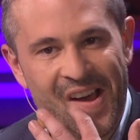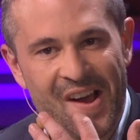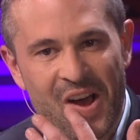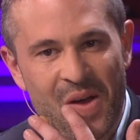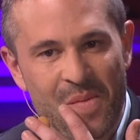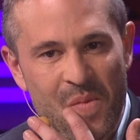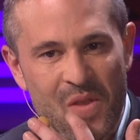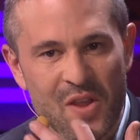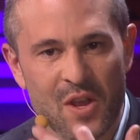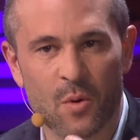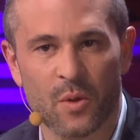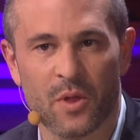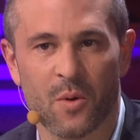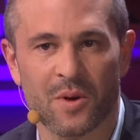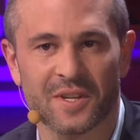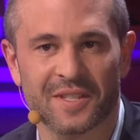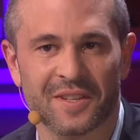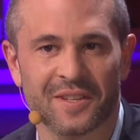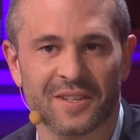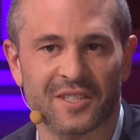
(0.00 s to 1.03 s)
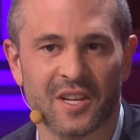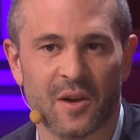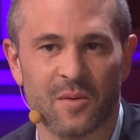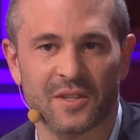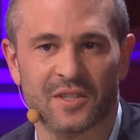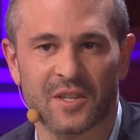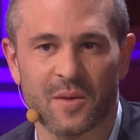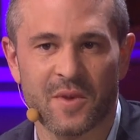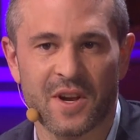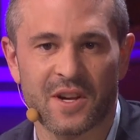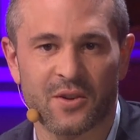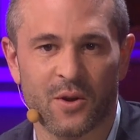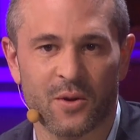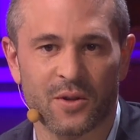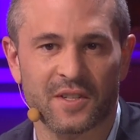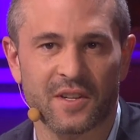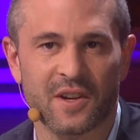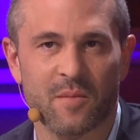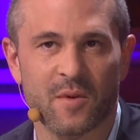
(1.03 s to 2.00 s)
um, you know, there was so, someone had
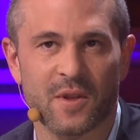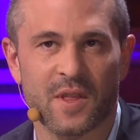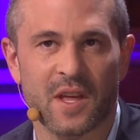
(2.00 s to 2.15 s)
told us a number